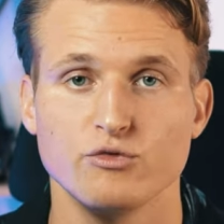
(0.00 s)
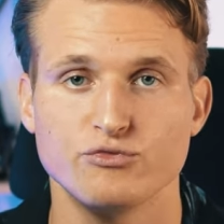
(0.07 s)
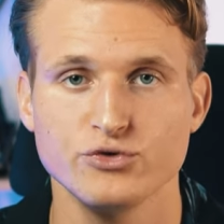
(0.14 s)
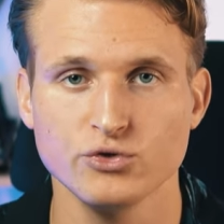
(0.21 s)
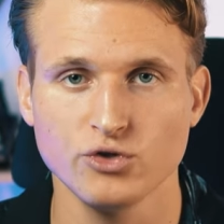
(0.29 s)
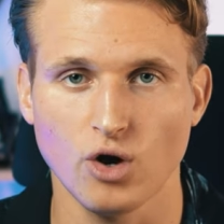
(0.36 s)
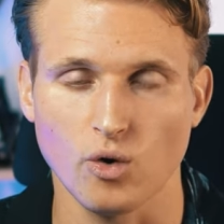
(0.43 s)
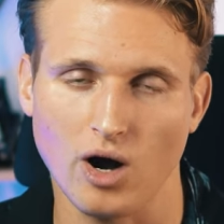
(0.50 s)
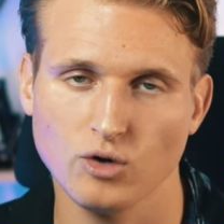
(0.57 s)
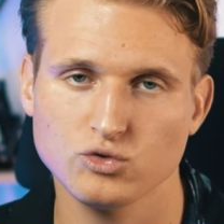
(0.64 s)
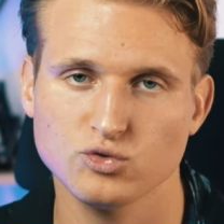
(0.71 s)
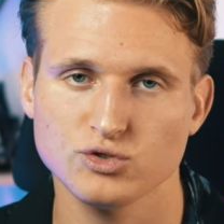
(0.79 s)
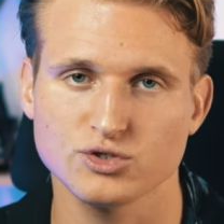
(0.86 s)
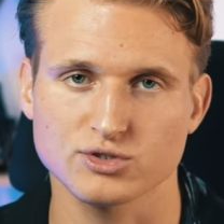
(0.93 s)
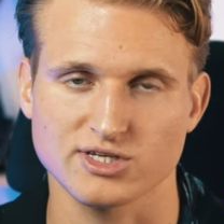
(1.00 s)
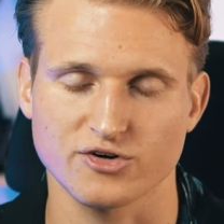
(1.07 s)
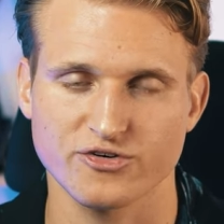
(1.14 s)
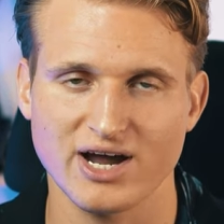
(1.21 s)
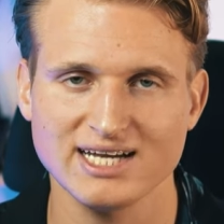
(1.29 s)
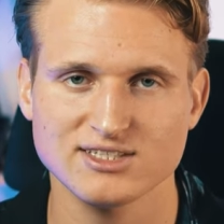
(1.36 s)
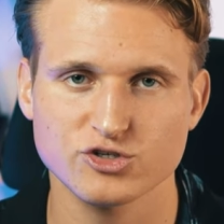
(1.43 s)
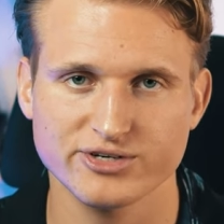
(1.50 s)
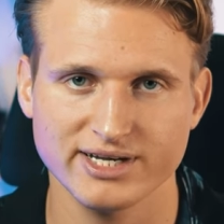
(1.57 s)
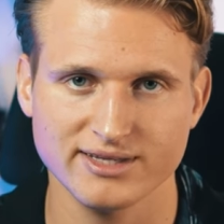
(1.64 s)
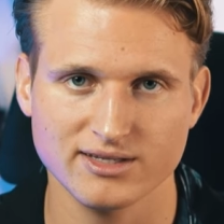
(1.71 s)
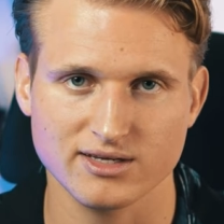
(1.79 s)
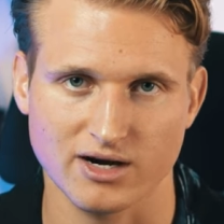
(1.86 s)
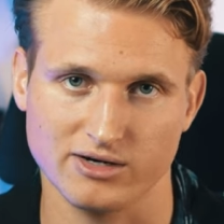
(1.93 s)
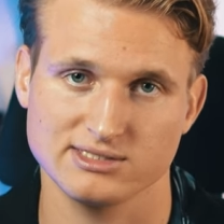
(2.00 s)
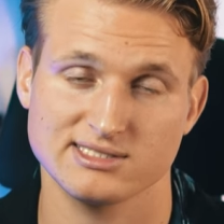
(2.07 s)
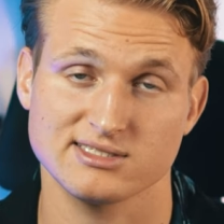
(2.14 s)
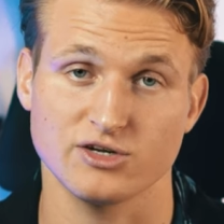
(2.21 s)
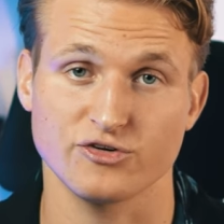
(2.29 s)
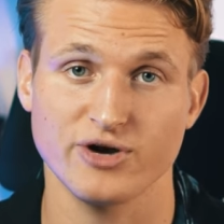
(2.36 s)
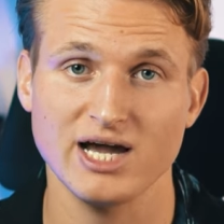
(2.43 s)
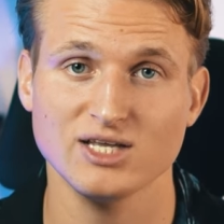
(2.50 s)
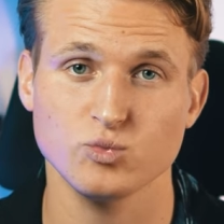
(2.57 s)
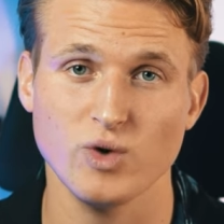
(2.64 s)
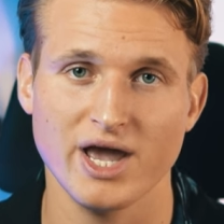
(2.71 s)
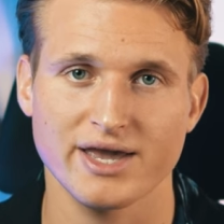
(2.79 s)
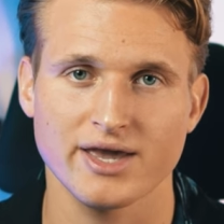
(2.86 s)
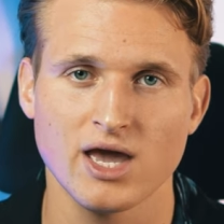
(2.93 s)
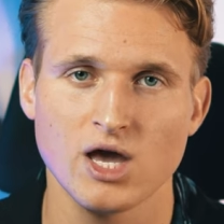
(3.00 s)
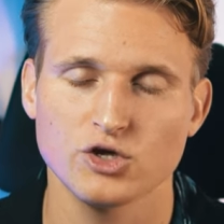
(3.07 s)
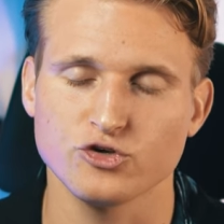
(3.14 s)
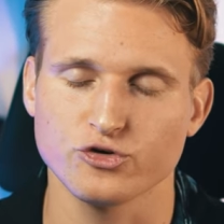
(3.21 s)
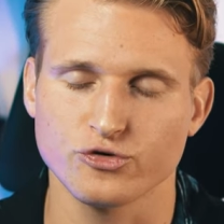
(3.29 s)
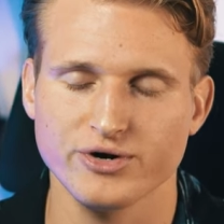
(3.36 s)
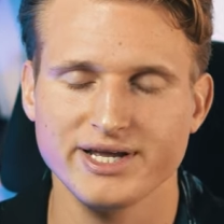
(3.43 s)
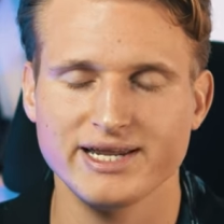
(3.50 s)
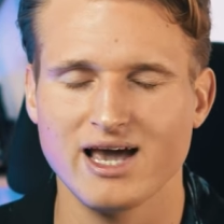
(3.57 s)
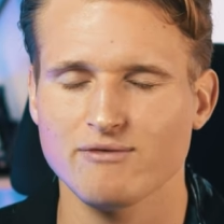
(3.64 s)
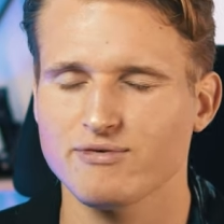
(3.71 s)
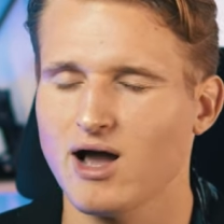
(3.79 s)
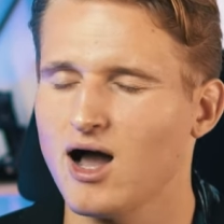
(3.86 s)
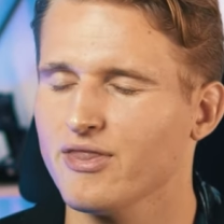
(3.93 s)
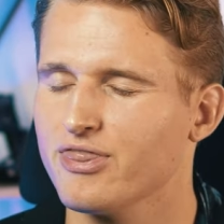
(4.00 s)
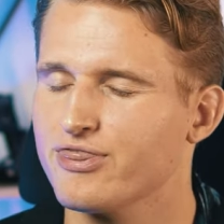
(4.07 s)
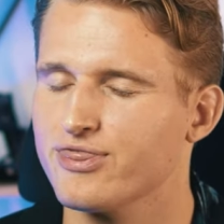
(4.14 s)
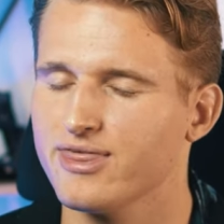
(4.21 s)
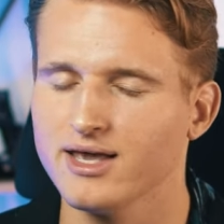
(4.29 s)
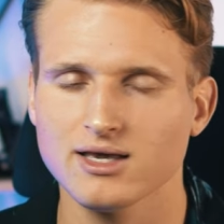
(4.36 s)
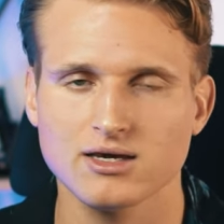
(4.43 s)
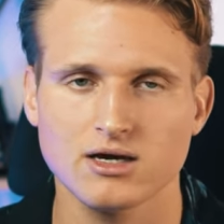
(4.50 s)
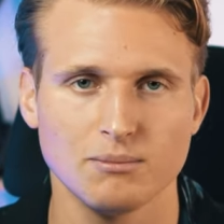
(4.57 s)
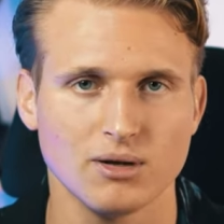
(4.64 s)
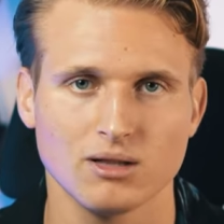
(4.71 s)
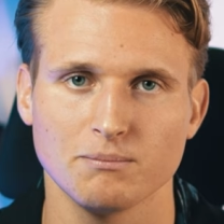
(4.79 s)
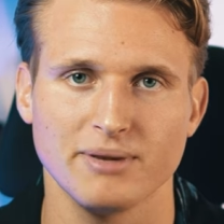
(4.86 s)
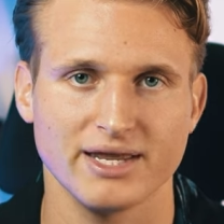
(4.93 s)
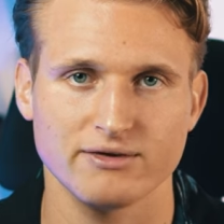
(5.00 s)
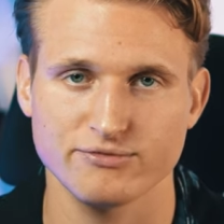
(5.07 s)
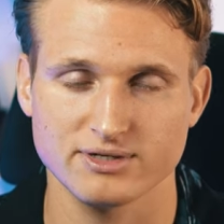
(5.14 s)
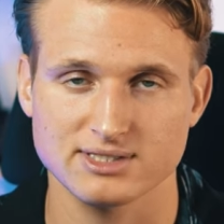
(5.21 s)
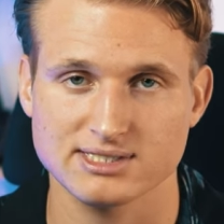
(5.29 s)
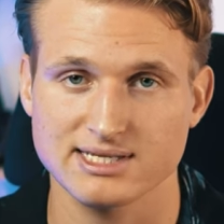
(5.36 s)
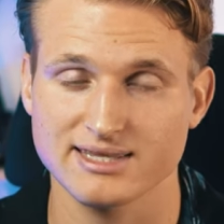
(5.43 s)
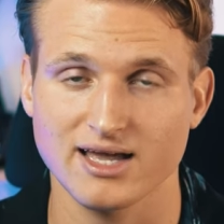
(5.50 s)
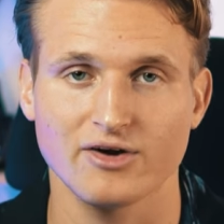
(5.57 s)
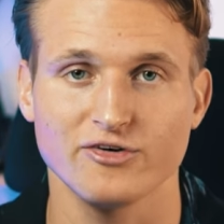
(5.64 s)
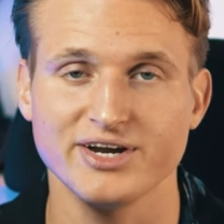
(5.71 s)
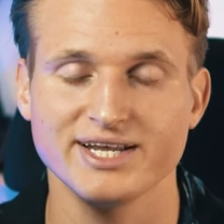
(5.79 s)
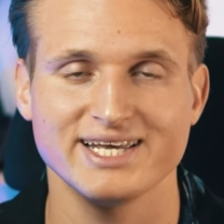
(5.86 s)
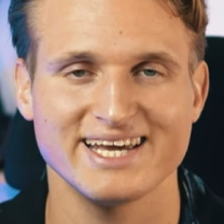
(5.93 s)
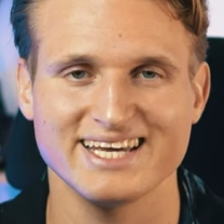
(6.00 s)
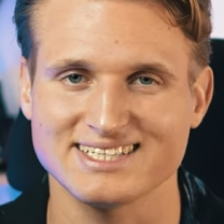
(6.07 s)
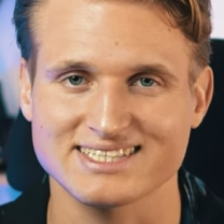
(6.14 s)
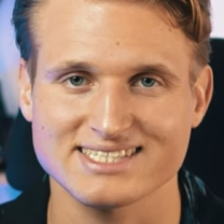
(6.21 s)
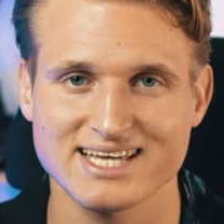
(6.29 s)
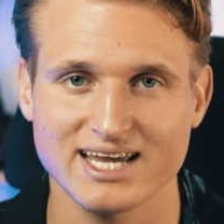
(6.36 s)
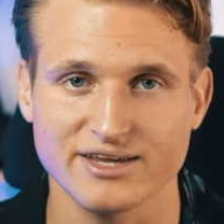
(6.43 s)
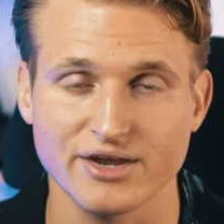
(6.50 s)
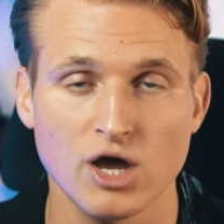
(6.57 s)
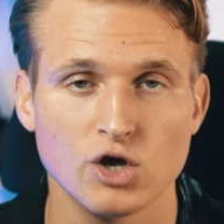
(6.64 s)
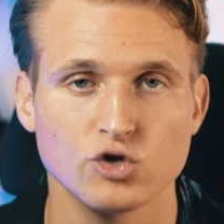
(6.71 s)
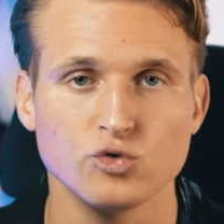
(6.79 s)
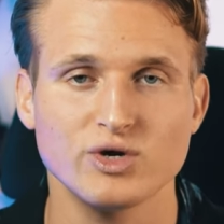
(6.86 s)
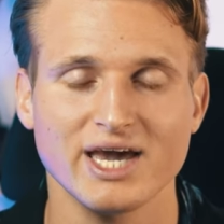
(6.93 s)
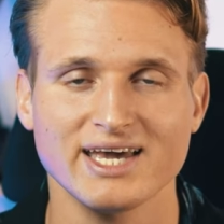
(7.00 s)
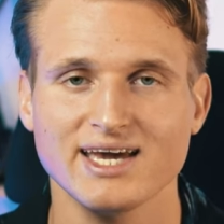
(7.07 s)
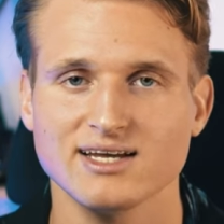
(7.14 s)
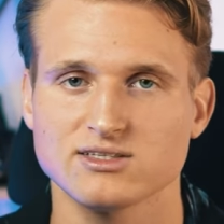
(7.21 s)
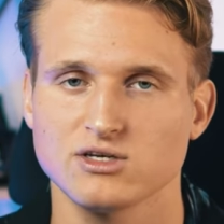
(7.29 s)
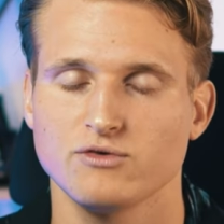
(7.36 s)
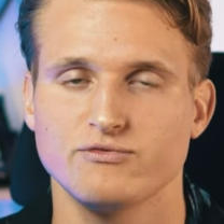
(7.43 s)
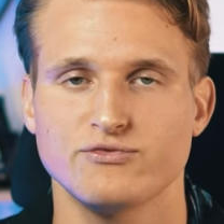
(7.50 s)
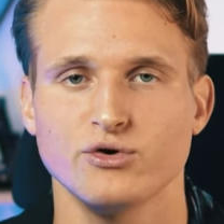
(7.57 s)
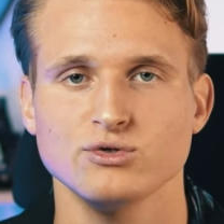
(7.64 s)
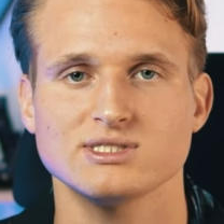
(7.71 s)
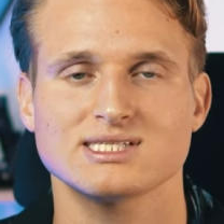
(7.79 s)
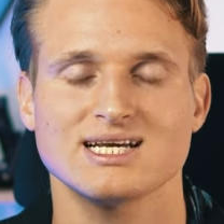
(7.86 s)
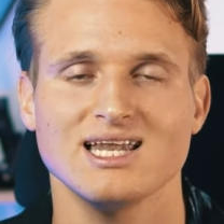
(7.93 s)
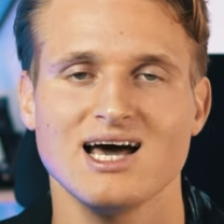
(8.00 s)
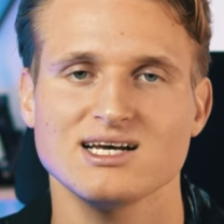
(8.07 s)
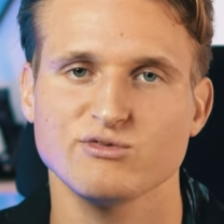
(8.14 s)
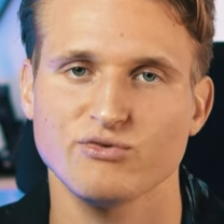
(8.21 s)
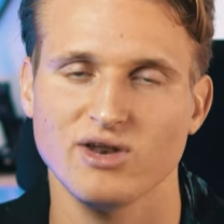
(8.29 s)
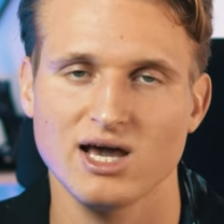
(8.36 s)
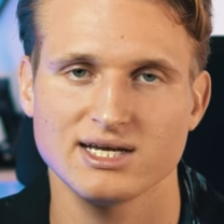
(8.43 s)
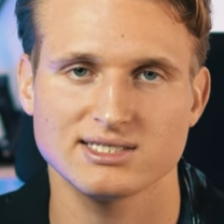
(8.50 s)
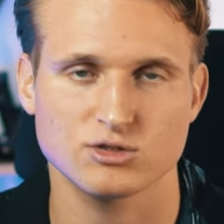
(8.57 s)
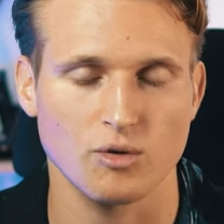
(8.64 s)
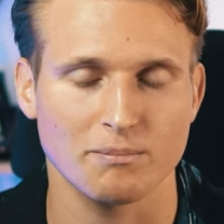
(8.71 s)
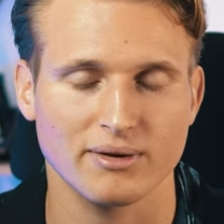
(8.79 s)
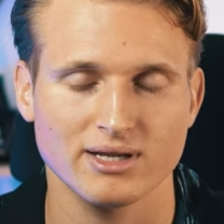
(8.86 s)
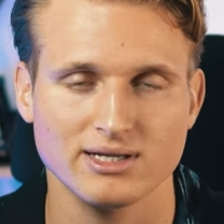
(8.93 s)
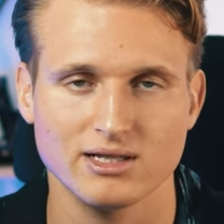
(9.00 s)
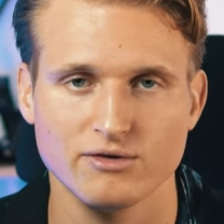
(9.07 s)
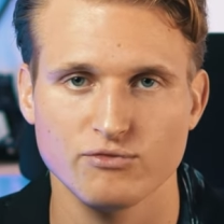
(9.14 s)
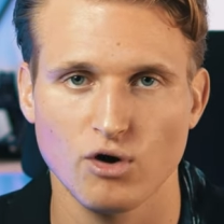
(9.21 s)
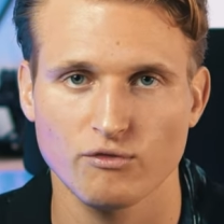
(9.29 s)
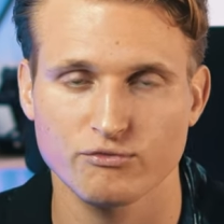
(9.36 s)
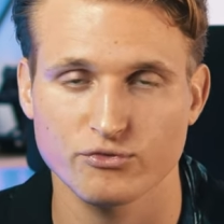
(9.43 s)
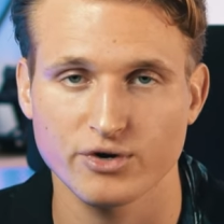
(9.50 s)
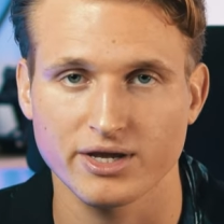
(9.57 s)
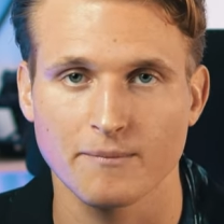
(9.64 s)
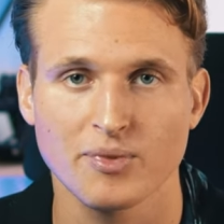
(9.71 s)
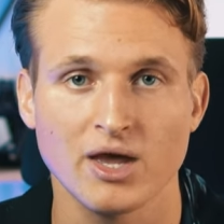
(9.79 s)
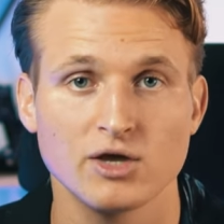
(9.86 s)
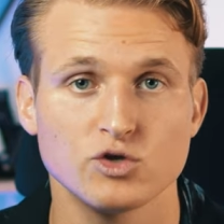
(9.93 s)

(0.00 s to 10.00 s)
If you know how to use the right credit cards the right way, you really have unthinkable benefits that are really insane. You can get first class flights completely for free.